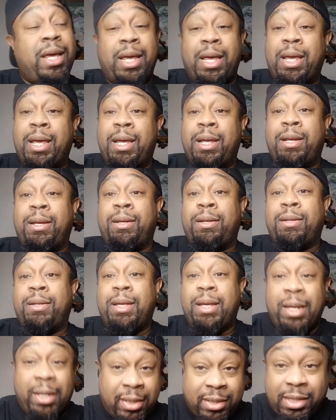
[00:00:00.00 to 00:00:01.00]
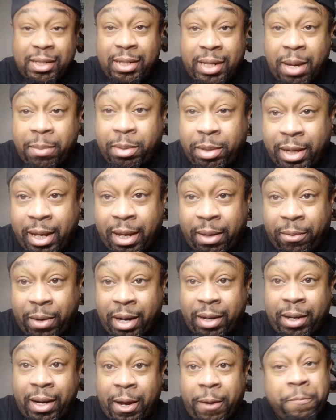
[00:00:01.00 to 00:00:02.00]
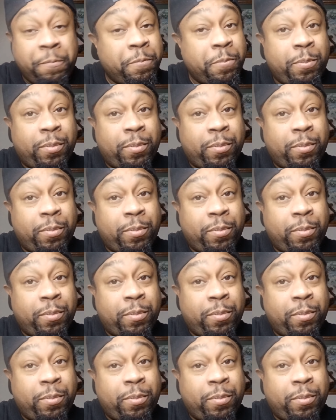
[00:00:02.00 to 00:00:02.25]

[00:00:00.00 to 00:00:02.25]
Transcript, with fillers: in NCAA right now.